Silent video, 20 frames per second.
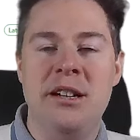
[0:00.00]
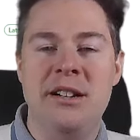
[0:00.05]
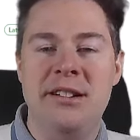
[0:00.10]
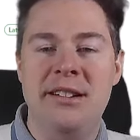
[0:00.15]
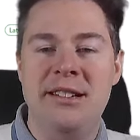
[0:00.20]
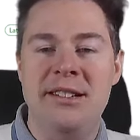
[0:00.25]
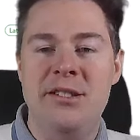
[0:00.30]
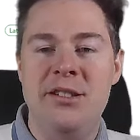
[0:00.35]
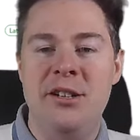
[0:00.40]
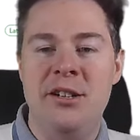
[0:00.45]

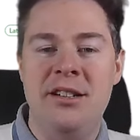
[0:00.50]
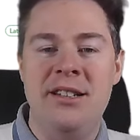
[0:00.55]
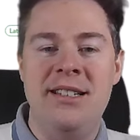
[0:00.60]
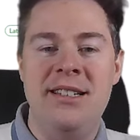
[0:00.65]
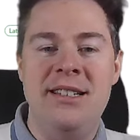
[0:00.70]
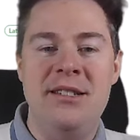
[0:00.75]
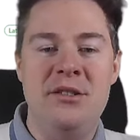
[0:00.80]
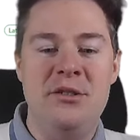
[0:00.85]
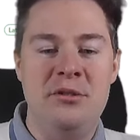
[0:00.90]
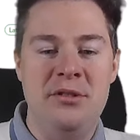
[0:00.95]
and turn it
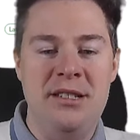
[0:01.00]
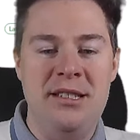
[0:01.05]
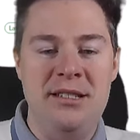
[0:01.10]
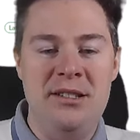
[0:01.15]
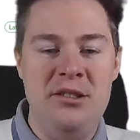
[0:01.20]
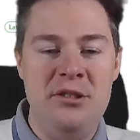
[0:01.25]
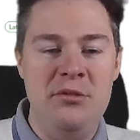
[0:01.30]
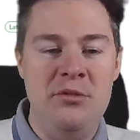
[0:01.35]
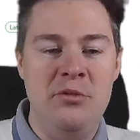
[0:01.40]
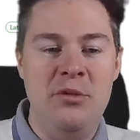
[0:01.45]
into an
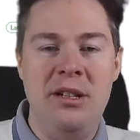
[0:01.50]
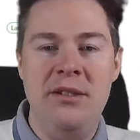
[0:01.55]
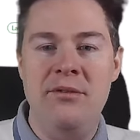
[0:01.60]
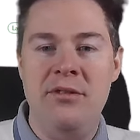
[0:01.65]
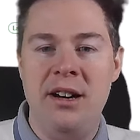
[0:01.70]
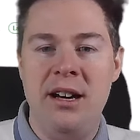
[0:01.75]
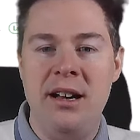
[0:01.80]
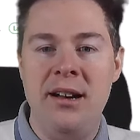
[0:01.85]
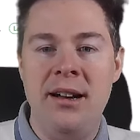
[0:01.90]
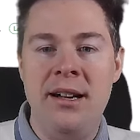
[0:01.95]
Intune win
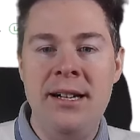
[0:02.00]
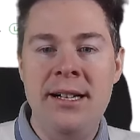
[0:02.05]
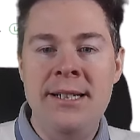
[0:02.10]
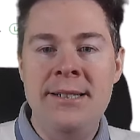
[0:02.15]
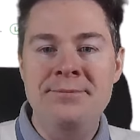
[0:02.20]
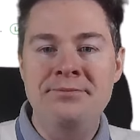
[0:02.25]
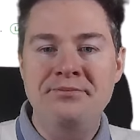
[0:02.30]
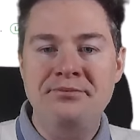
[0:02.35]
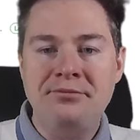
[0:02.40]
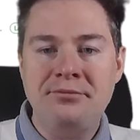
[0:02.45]
file.
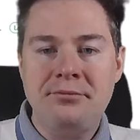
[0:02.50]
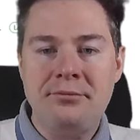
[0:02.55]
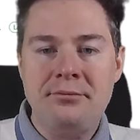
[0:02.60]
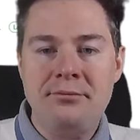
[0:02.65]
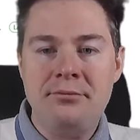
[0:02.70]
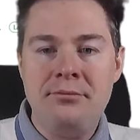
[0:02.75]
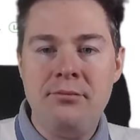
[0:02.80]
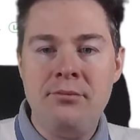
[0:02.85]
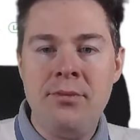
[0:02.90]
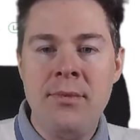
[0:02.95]

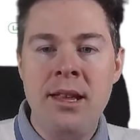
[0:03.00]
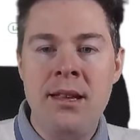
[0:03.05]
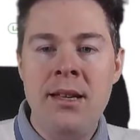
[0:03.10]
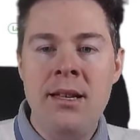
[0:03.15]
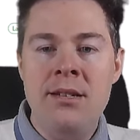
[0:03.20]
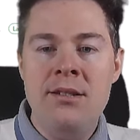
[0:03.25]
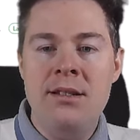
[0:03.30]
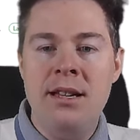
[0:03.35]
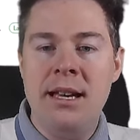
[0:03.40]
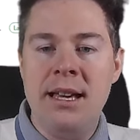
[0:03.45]

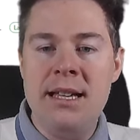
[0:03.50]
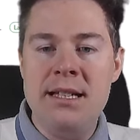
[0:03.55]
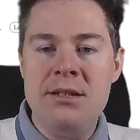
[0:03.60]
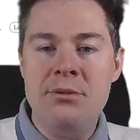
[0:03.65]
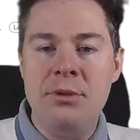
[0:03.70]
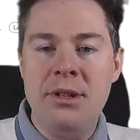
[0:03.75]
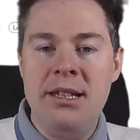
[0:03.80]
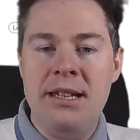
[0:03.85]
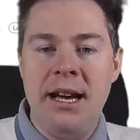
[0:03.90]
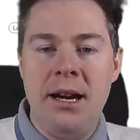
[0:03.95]
So I guess
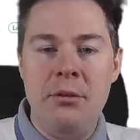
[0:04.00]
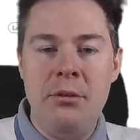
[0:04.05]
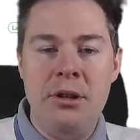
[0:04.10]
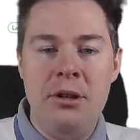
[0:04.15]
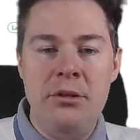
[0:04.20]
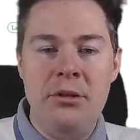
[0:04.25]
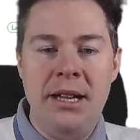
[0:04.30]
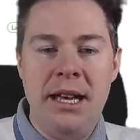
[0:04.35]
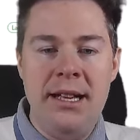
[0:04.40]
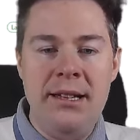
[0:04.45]
we
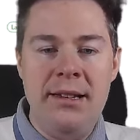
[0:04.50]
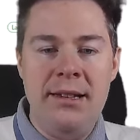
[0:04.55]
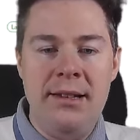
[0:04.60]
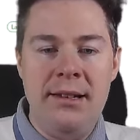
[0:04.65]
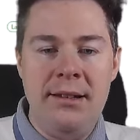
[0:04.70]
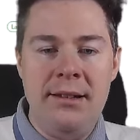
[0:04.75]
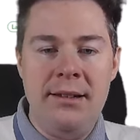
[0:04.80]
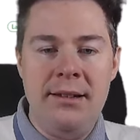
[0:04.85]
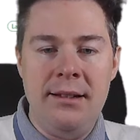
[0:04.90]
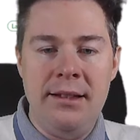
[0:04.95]
download that,
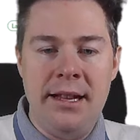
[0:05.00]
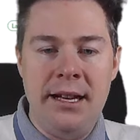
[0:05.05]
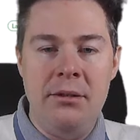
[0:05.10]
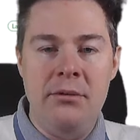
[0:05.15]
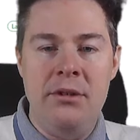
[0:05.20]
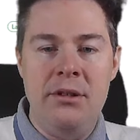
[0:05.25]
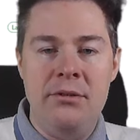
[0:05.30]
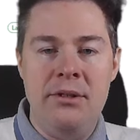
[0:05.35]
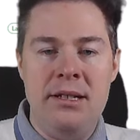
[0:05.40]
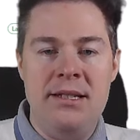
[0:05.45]

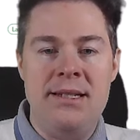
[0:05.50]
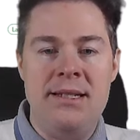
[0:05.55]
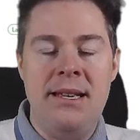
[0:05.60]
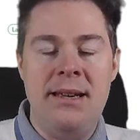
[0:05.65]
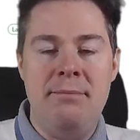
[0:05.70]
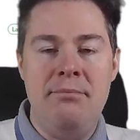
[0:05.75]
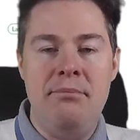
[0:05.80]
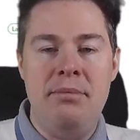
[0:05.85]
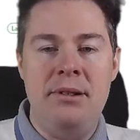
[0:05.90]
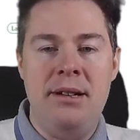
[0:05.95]
download the
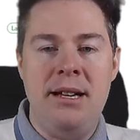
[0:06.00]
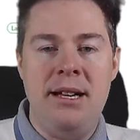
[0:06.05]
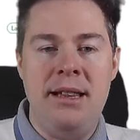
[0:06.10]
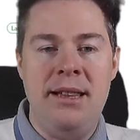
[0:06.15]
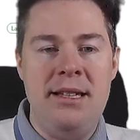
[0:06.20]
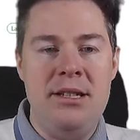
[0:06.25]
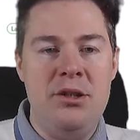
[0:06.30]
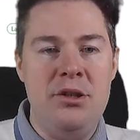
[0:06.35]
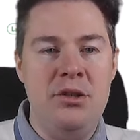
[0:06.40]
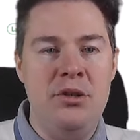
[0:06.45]
zip,
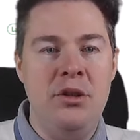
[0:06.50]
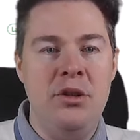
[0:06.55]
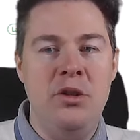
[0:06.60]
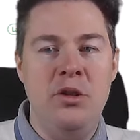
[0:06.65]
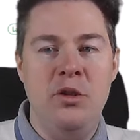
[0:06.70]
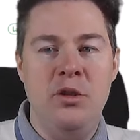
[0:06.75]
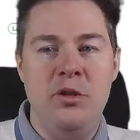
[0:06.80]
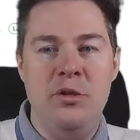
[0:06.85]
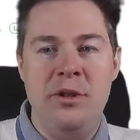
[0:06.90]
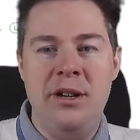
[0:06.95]
unless you don't
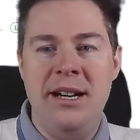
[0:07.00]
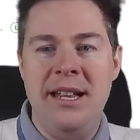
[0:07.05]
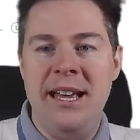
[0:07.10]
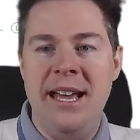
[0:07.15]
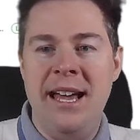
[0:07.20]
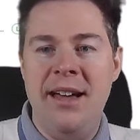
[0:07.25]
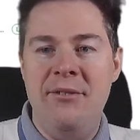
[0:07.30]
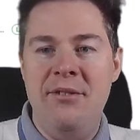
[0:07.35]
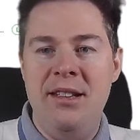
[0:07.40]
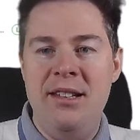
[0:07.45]
already
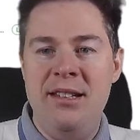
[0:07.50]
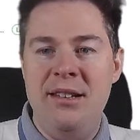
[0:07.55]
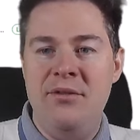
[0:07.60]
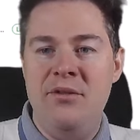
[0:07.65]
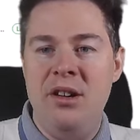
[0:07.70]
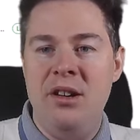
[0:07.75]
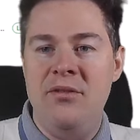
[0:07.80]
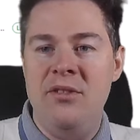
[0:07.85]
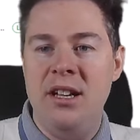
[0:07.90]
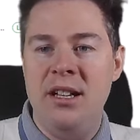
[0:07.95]
have it. If
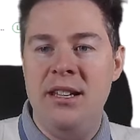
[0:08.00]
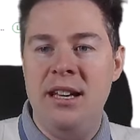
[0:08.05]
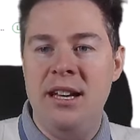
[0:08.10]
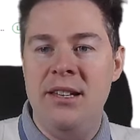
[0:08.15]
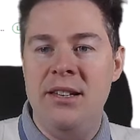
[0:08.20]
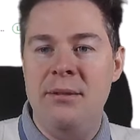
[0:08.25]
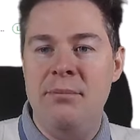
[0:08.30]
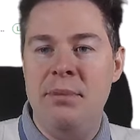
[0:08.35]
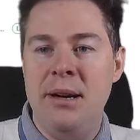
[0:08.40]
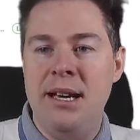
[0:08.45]
you have done
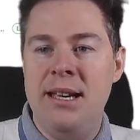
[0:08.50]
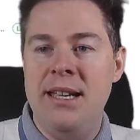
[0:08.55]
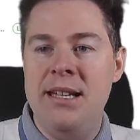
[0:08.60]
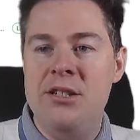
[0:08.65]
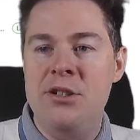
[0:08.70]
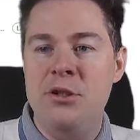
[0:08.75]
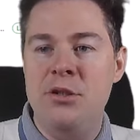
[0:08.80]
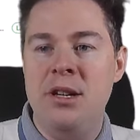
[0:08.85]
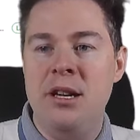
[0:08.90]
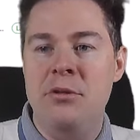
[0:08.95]
other
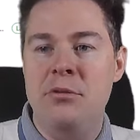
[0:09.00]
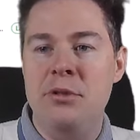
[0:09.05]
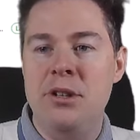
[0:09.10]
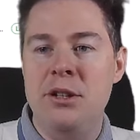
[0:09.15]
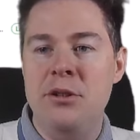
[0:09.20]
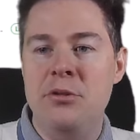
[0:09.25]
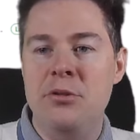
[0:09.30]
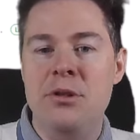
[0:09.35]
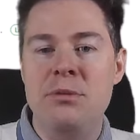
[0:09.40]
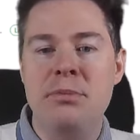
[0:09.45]
package, you can
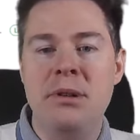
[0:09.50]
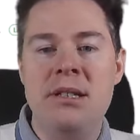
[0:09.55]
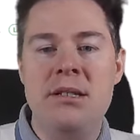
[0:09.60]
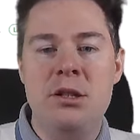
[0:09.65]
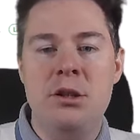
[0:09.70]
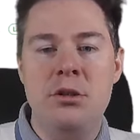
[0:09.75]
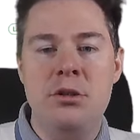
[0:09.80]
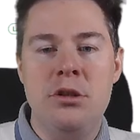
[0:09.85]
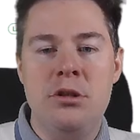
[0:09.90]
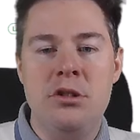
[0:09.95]
reuse. But it's
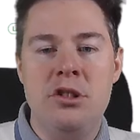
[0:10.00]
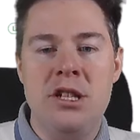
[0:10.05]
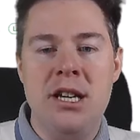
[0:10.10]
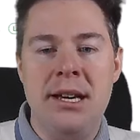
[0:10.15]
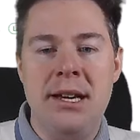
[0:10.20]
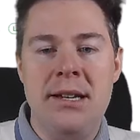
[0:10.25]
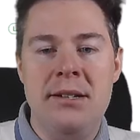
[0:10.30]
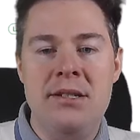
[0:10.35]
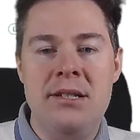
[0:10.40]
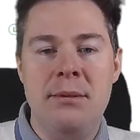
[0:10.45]
good to
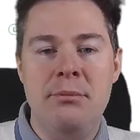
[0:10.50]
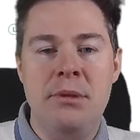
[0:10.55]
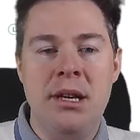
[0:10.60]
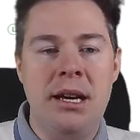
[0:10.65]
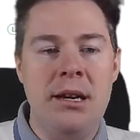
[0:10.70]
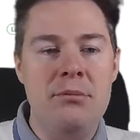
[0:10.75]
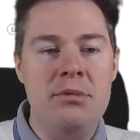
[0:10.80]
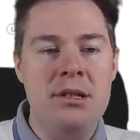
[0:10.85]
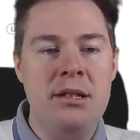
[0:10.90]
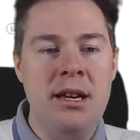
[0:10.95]
check here
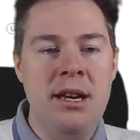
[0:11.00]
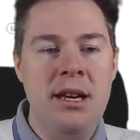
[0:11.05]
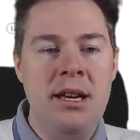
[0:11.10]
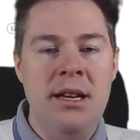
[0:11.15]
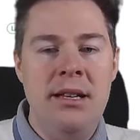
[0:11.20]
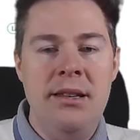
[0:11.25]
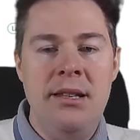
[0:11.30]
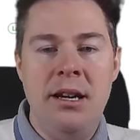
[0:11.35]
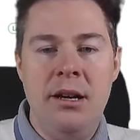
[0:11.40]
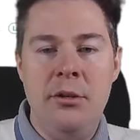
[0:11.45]
sometimes.
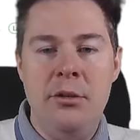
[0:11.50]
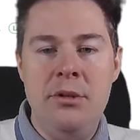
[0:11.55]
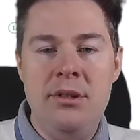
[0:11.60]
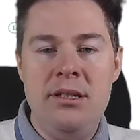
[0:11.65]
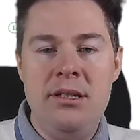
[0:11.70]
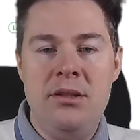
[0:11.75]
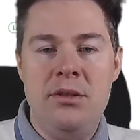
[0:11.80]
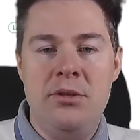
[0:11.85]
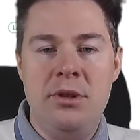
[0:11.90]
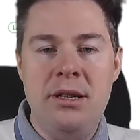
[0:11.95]
Now
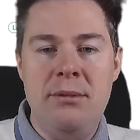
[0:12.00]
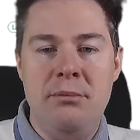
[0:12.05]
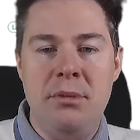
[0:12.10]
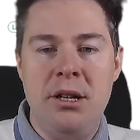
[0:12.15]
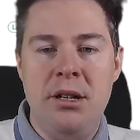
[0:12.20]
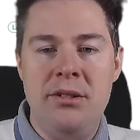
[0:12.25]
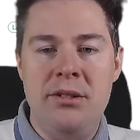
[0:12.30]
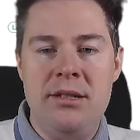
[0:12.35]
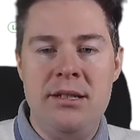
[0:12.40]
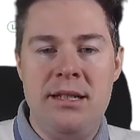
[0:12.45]
it's 3
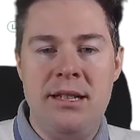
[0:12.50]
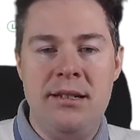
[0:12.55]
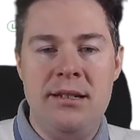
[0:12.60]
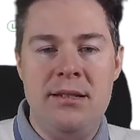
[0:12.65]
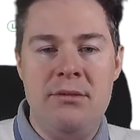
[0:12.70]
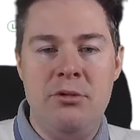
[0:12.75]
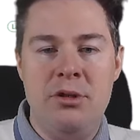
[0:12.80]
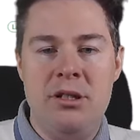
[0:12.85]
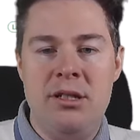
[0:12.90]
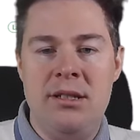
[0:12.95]
months. That
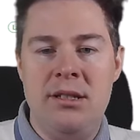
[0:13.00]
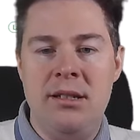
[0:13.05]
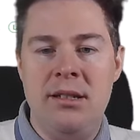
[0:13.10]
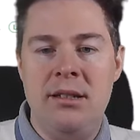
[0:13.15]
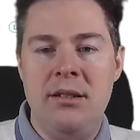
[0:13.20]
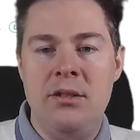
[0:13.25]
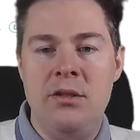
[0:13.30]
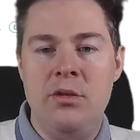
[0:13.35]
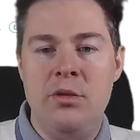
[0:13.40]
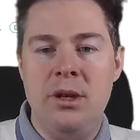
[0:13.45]
was
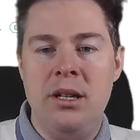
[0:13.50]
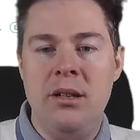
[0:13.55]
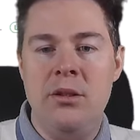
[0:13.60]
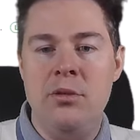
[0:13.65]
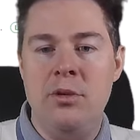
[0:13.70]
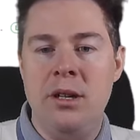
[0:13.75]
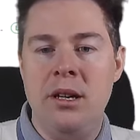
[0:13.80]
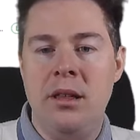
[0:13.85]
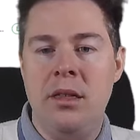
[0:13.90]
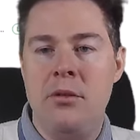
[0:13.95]
in
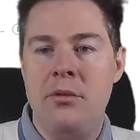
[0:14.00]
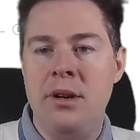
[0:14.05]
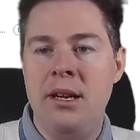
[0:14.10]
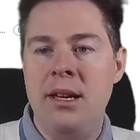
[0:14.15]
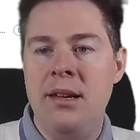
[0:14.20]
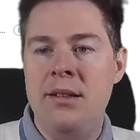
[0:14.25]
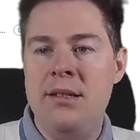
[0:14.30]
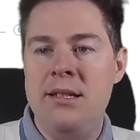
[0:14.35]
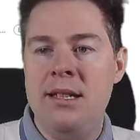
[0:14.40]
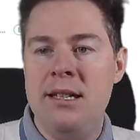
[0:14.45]

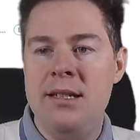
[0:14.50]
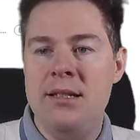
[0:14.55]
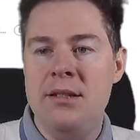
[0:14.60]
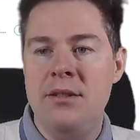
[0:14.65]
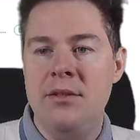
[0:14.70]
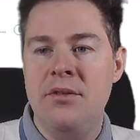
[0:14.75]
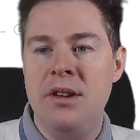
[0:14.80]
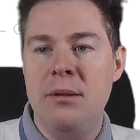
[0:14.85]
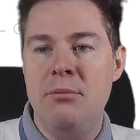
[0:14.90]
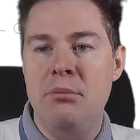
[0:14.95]
2023, 6
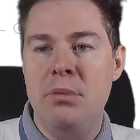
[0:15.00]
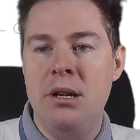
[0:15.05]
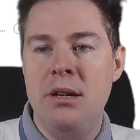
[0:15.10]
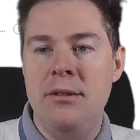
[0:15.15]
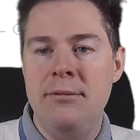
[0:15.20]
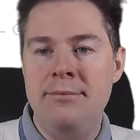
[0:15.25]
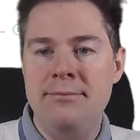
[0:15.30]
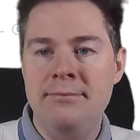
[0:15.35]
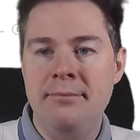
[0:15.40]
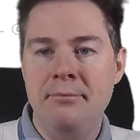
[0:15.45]
November.